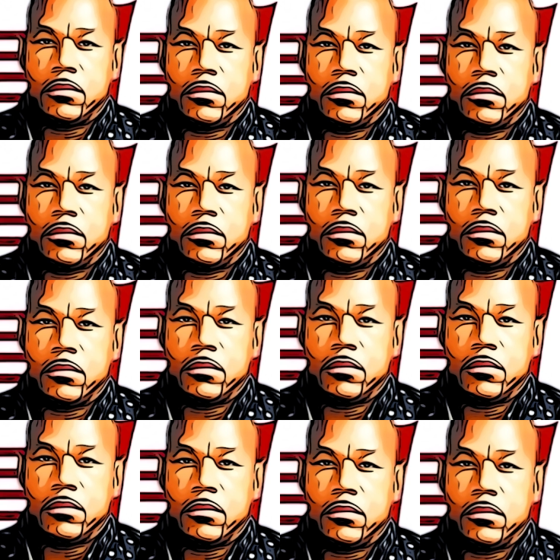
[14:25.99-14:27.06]

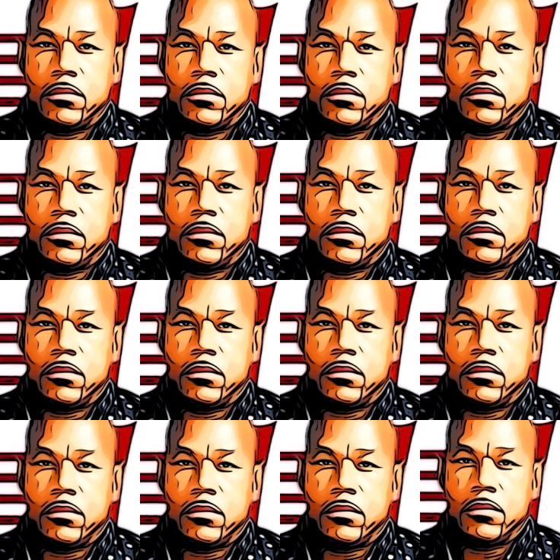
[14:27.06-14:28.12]

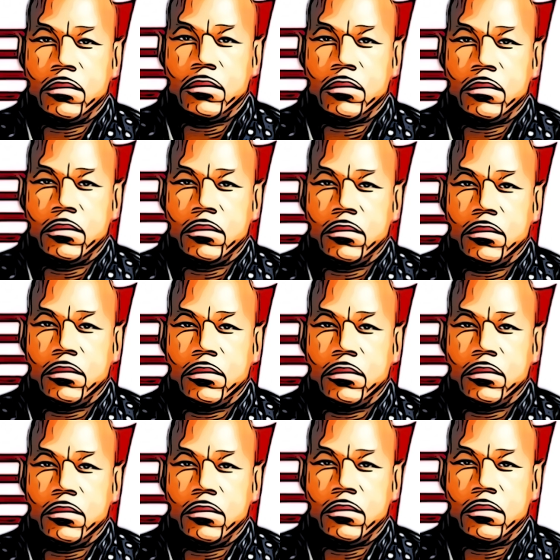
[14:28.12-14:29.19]

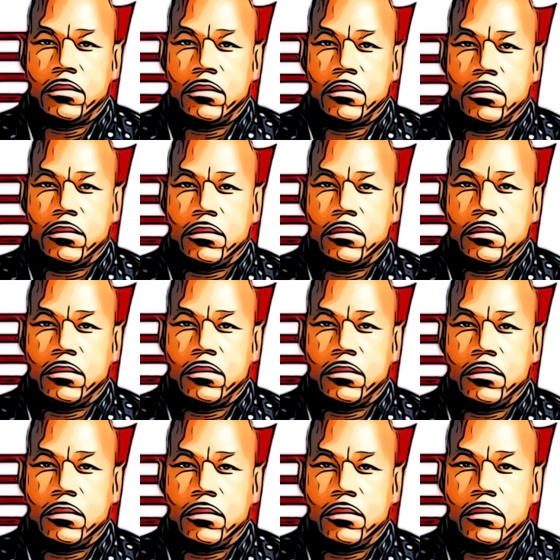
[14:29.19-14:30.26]

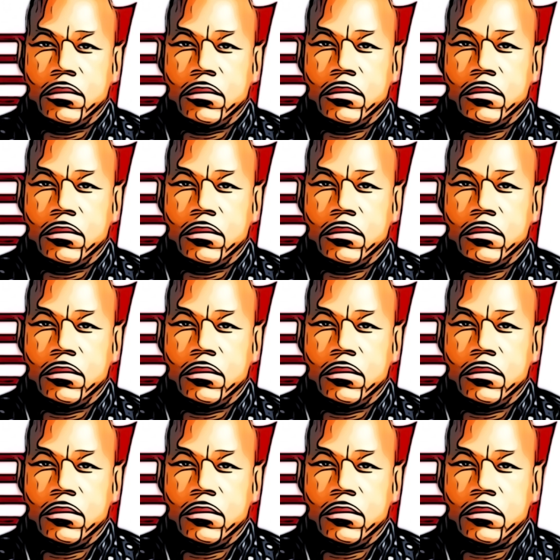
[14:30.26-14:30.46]
Nothing is said.